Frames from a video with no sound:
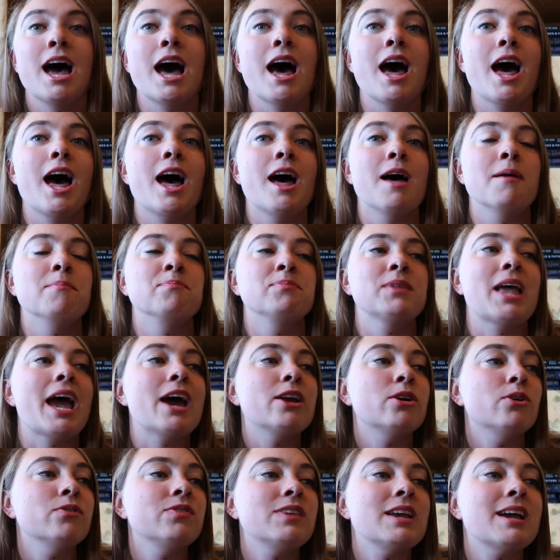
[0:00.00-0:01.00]
I
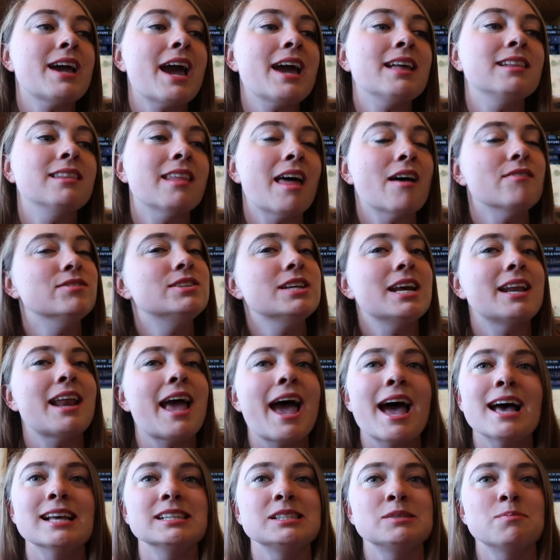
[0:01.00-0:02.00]
don't think I loved it
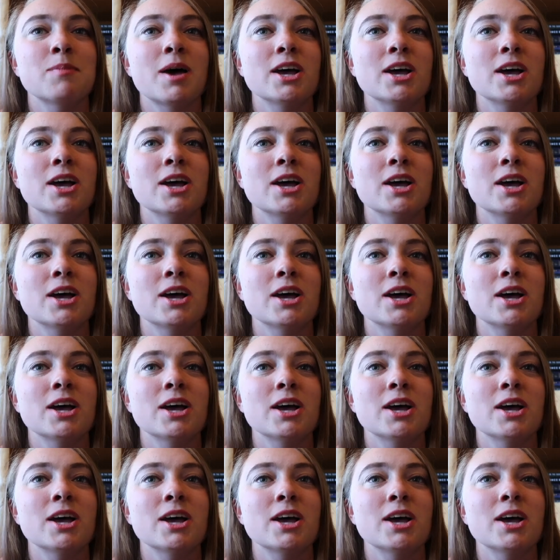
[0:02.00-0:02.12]
as